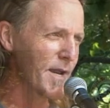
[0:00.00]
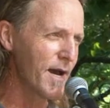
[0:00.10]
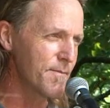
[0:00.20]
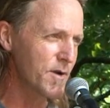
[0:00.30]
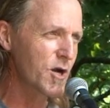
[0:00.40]
but
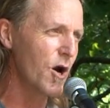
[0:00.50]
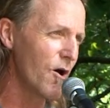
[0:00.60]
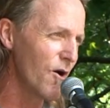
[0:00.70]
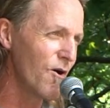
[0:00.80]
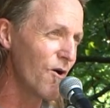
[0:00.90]
I'm
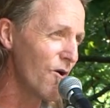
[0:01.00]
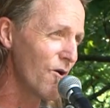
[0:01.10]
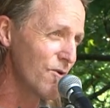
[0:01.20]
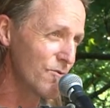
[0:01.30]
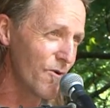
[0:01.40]

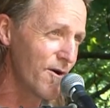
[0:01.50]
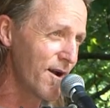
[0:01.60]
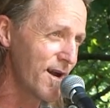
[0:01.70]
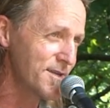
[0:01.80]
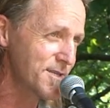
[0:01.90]
called where
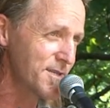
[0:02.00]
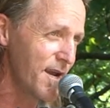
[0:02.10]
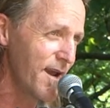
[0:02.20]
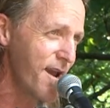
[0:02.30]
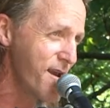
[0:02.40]
I
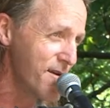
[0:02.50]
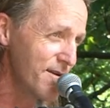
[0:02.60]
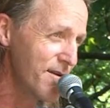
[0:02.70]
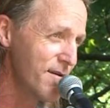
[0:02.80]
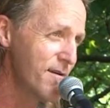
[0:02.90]

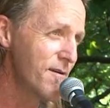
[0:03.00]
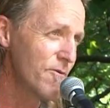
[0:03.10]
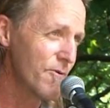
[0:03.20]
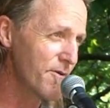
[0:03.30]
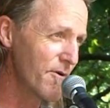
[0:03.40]
stand,
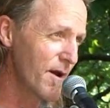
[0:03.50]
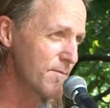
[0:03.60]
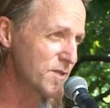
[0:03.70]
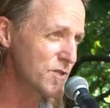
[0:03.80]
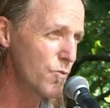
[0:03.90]
whether
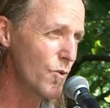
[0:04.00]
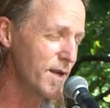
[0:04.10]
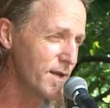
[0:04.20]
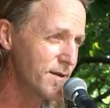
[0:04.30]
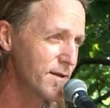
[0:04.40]
I'm
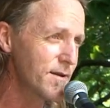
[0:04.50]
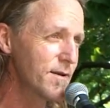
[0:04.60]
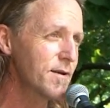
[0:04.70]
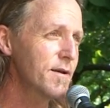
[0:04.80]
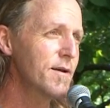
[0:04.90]
sweet
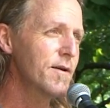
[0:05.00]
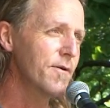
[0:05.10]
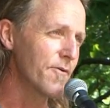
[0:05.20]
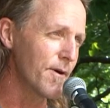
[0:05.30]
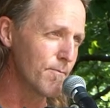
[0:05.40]

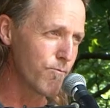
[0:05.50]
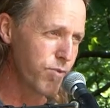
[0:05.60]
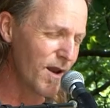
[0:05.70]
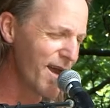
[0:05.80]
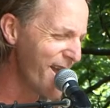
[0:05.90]
or I'm
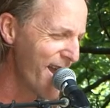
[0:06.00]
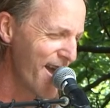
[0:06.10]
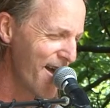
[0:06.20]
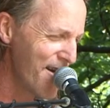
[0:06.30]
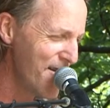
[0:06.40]

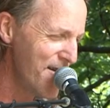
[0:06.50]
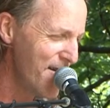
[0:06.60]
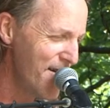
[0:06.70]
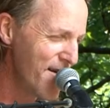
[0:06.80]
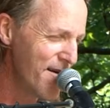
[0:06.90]
bland
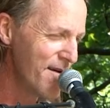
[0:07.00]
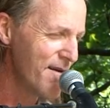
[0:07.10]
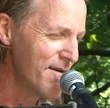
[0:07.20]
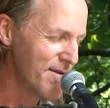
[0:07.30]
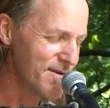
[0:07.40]

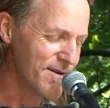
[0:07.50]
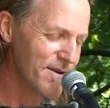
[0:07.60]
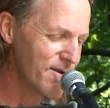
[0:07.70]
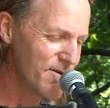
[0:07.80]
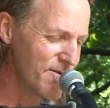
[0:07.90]

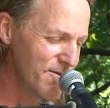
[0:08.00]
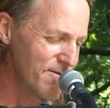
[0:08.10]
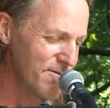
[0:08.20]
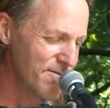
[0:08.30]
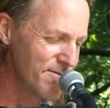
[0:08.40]
to you.